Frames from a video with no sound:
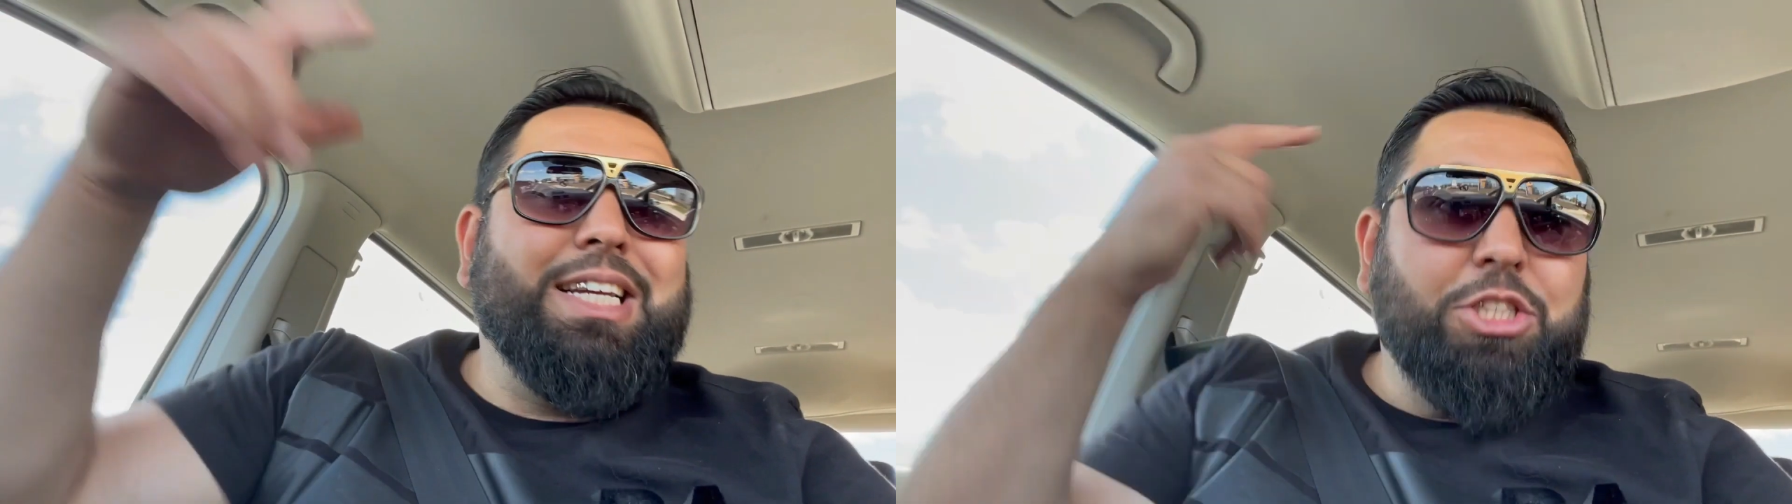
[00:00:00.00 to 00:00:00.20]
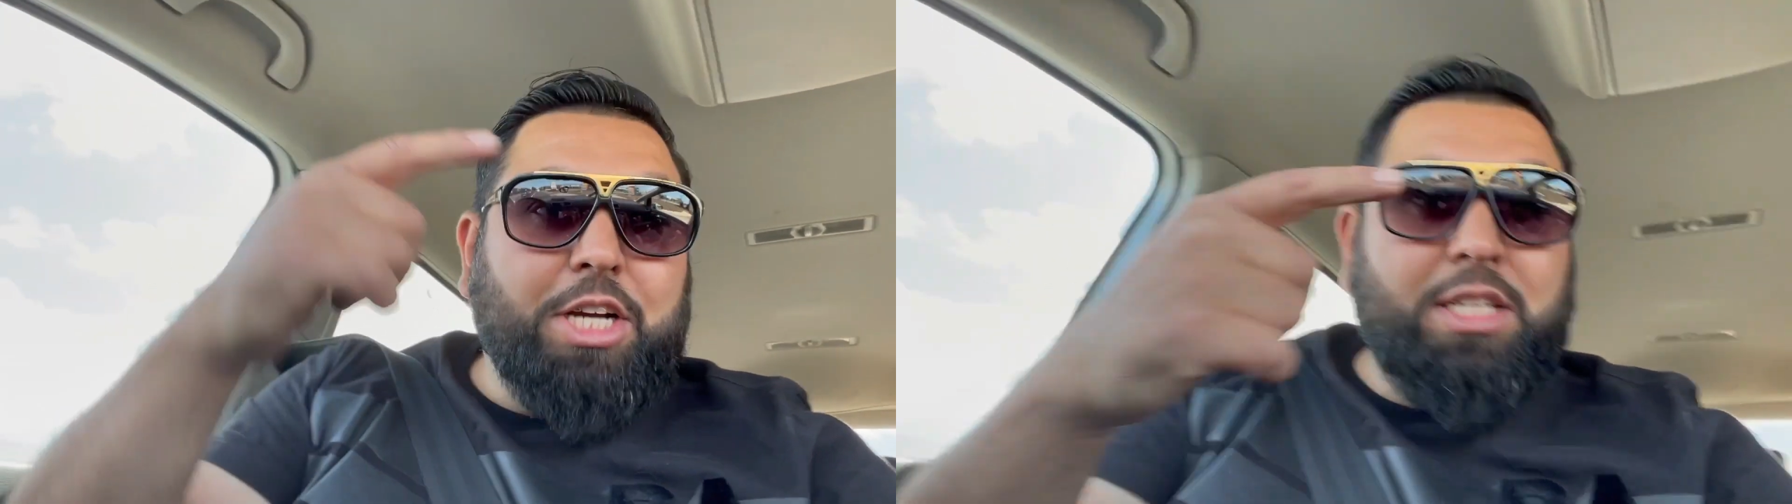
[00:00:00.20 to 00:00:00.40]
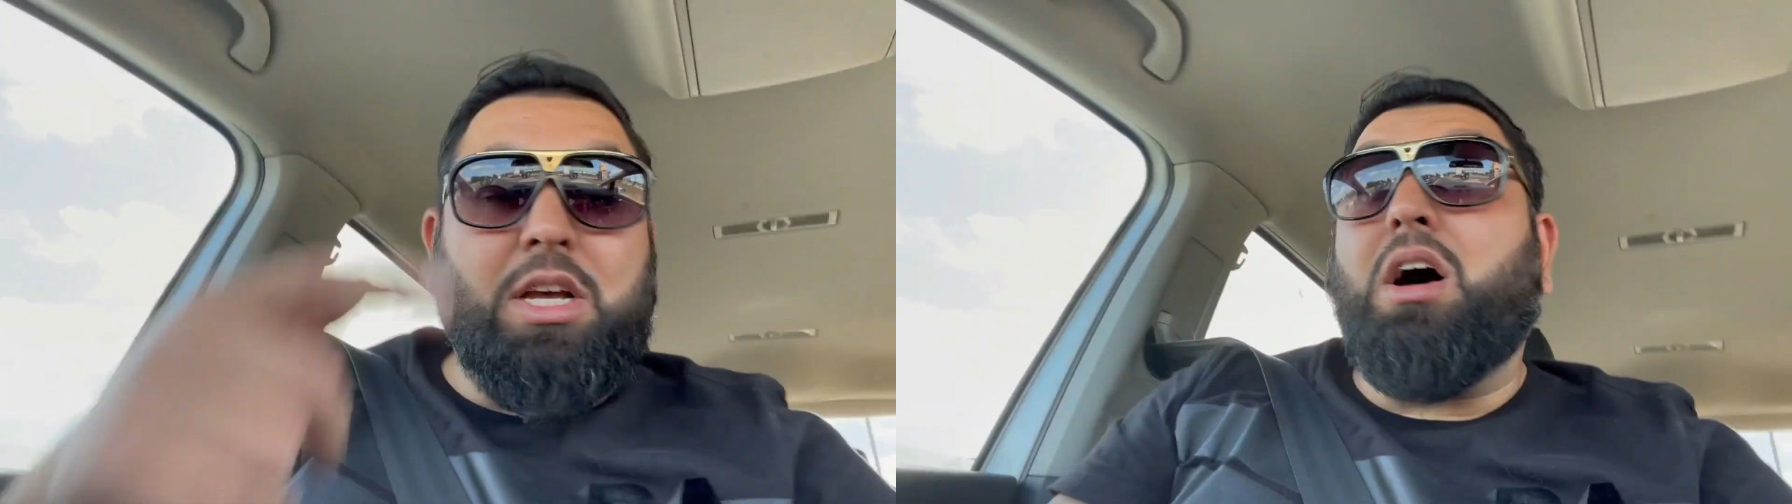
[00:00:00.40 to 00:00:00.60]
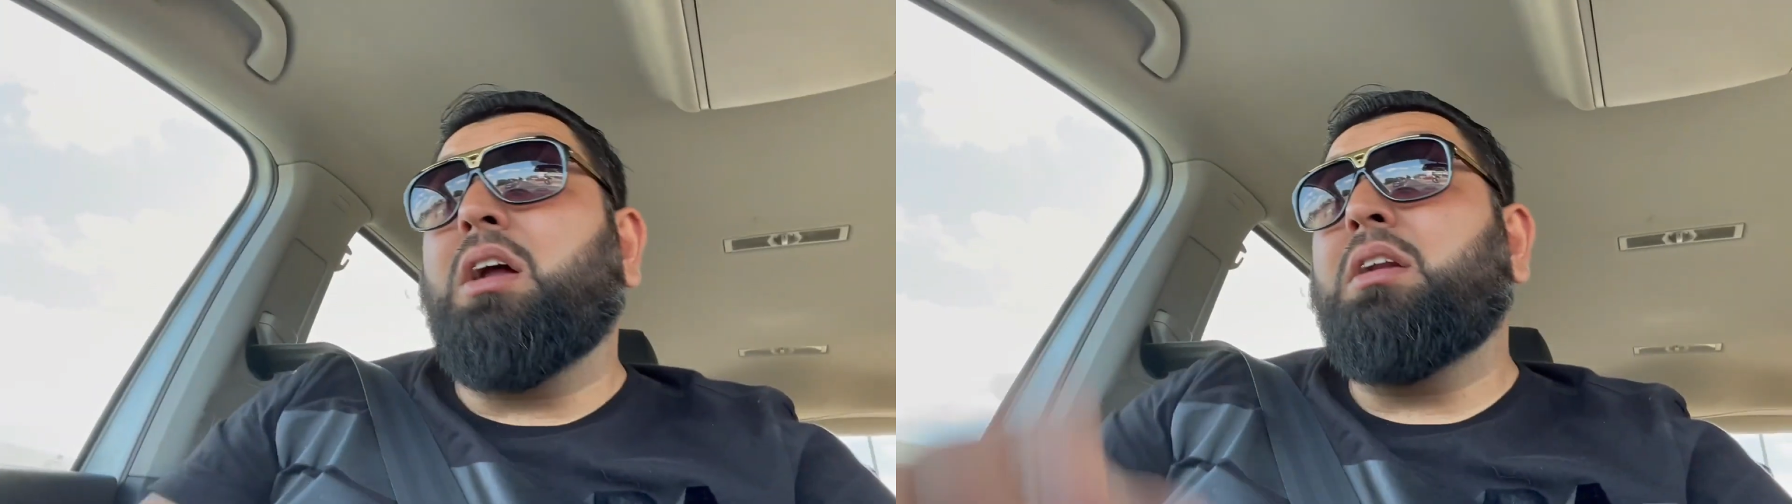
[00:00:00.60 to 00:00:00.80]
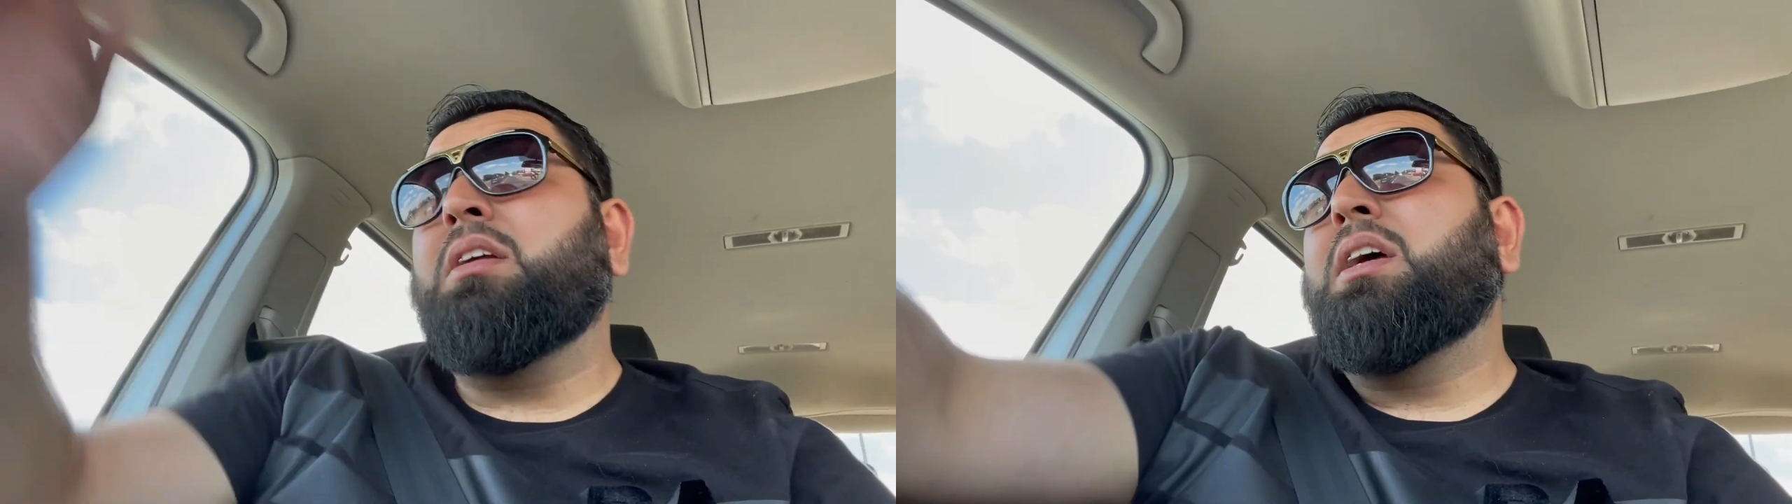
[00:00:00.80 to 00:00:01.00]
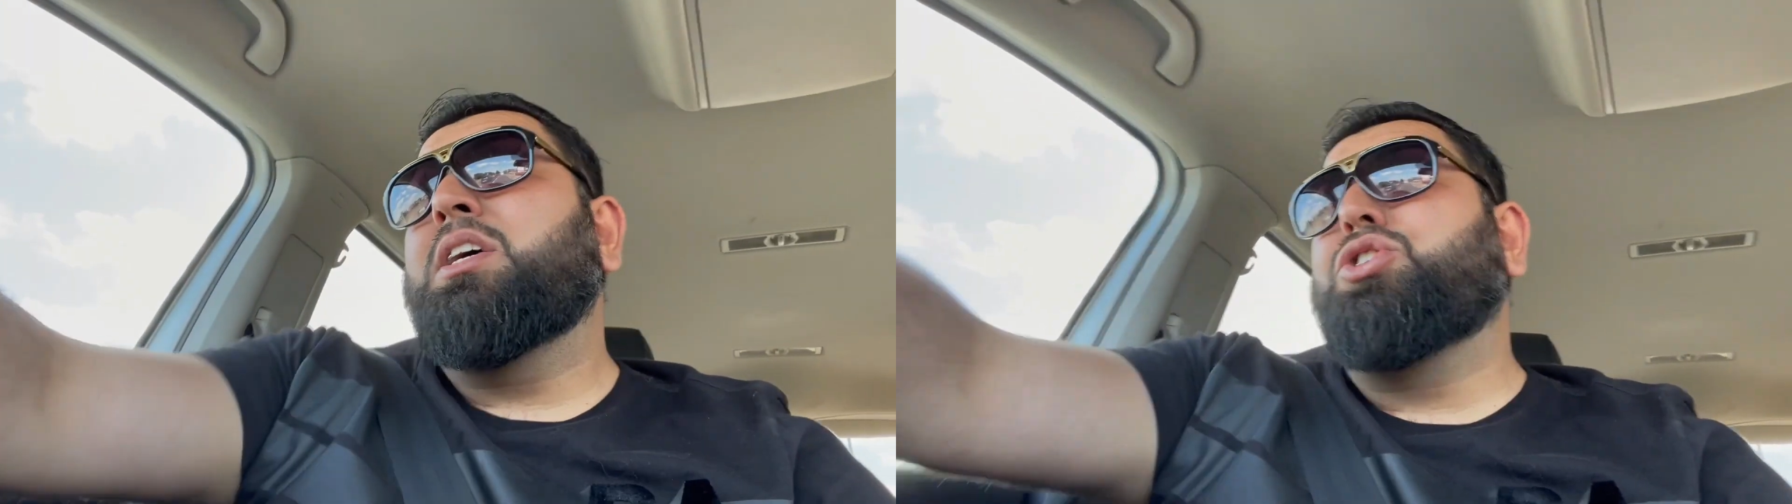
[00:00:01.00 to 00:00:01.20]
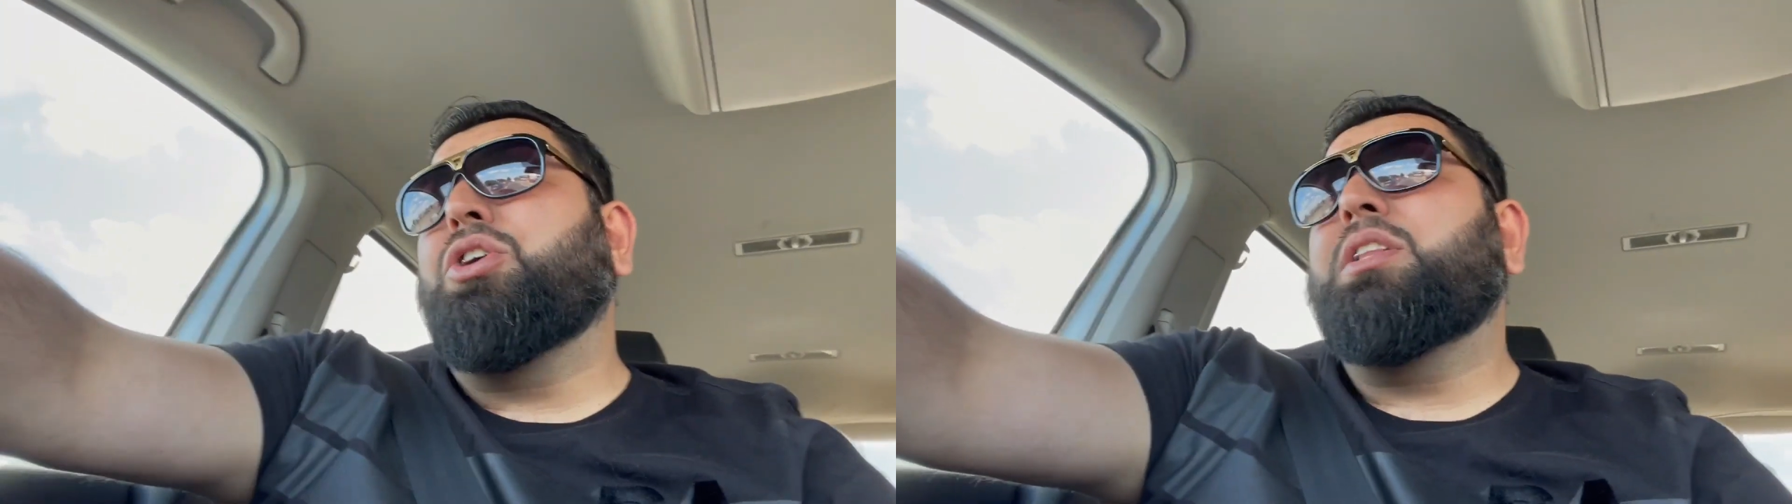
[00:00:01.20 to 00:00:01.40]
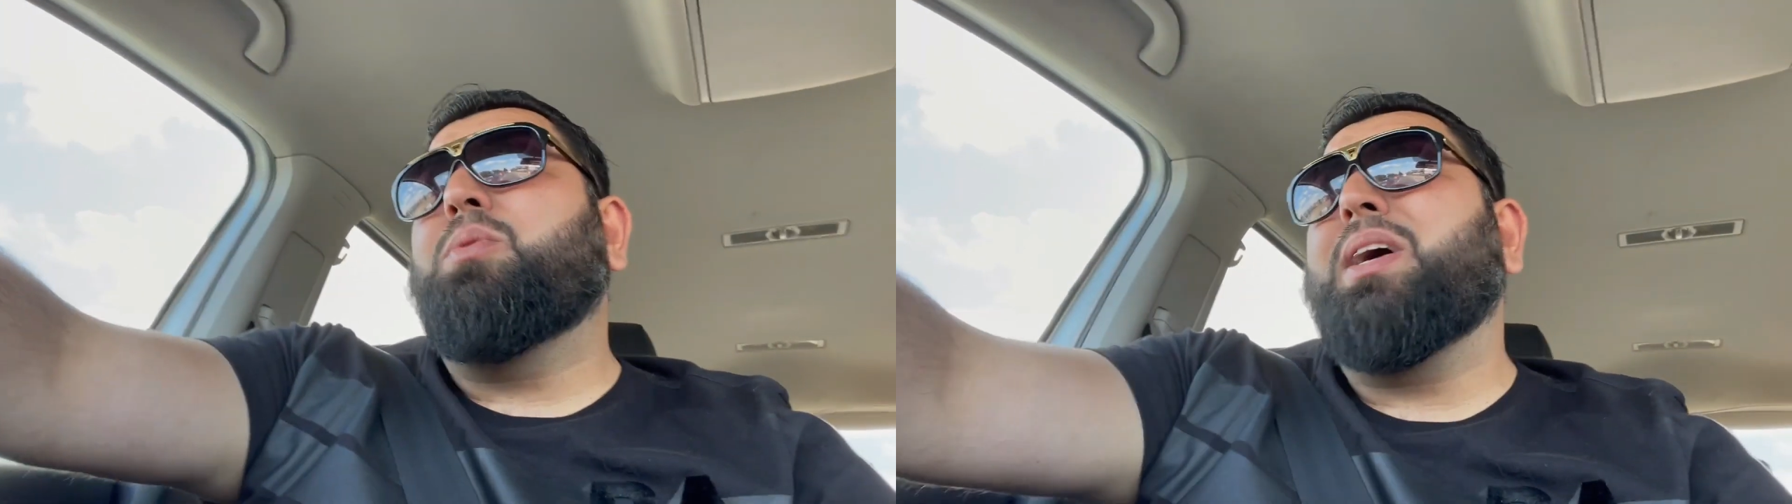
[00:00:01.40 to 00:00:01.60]
shades are on,
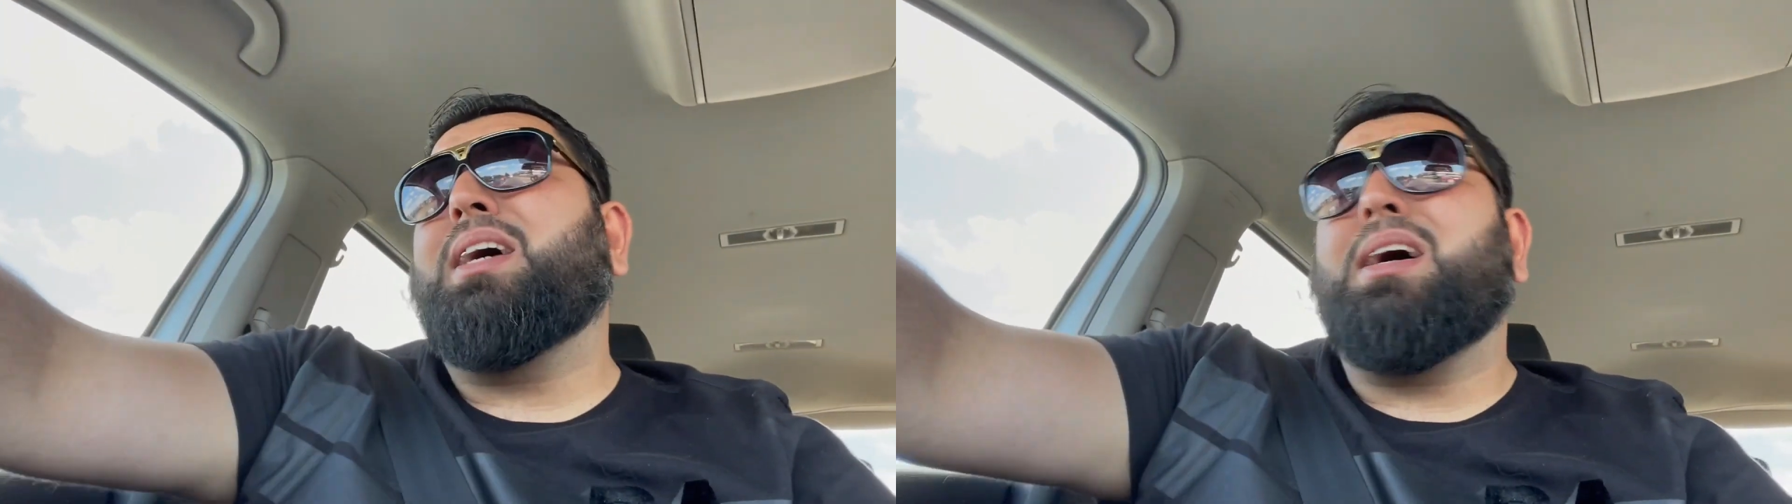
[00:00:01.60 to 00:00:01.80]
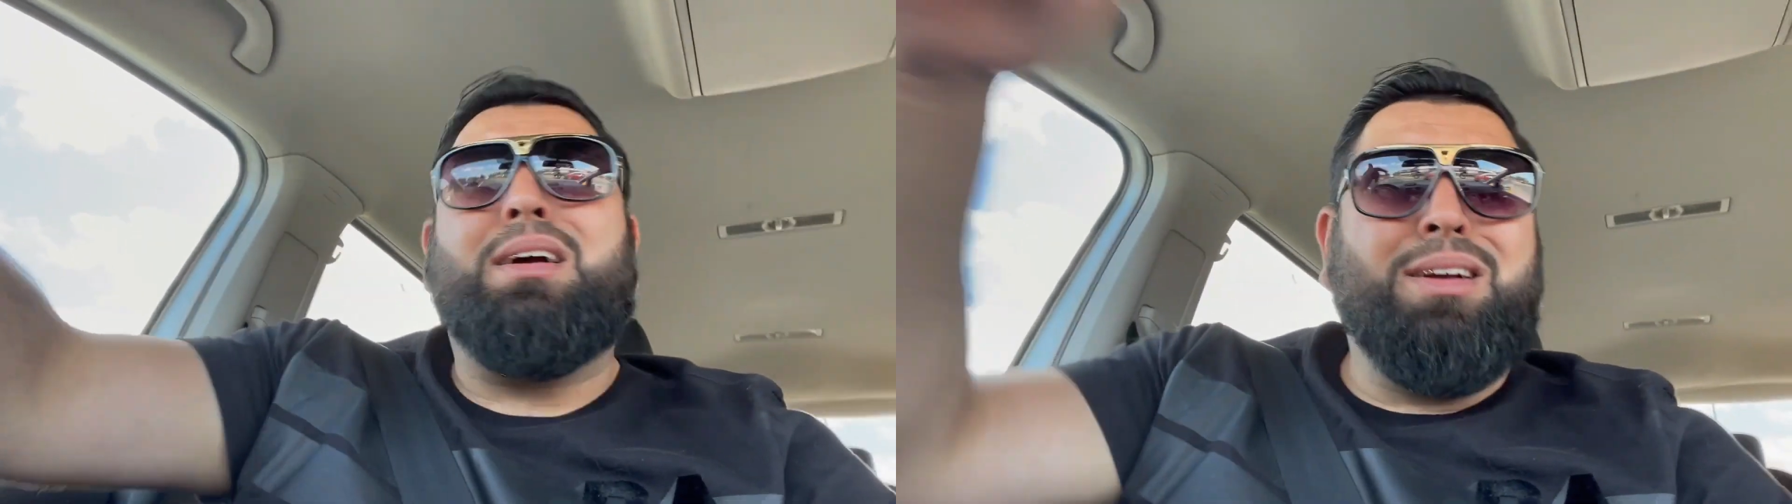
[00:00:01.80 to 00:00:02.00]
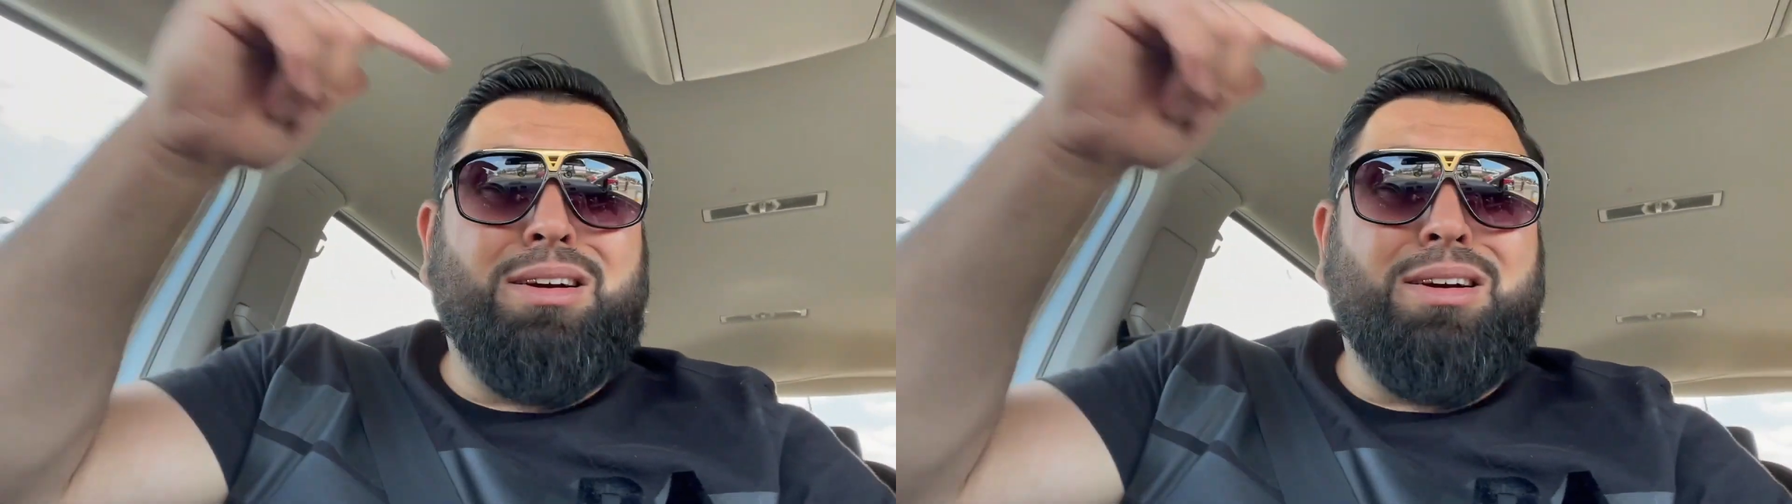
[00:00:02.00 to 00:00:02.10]
enjoying the weather.